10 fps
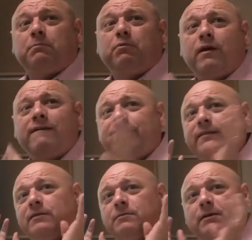to pray
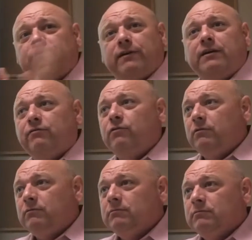for them to be
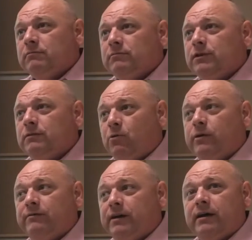faithful to the
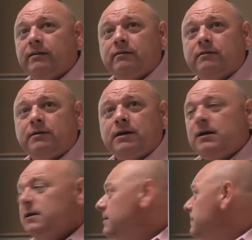point of death
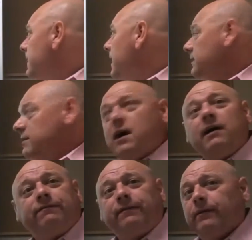and to
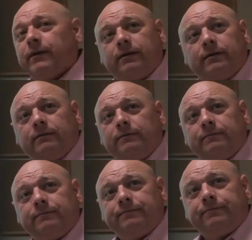not fear it
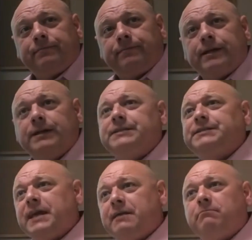and to
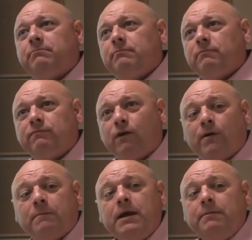stand
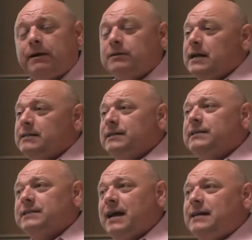firm because that's the
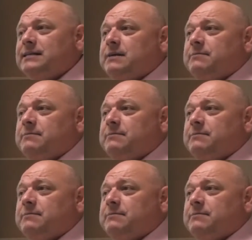exact